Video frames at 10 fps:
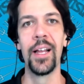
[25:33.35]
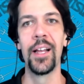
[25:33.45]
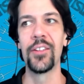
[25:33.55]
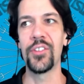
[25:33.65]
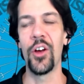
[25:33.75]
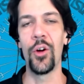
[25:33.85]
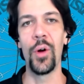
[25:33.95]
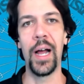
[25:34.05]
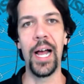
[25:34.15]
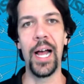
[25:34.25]

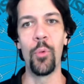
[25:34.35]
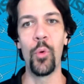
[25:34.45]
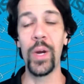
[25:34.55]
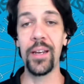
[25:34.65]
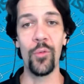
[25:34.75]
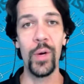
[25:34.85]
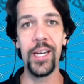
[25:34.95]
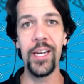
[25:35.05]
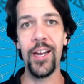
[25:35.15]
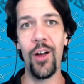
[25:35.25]
So
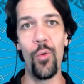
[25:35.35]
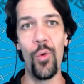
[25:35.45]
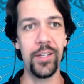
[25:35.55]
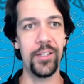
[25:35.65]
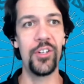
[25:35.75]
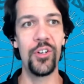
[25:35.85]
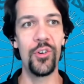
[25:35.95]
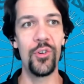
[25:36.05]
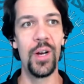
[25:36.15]
we want to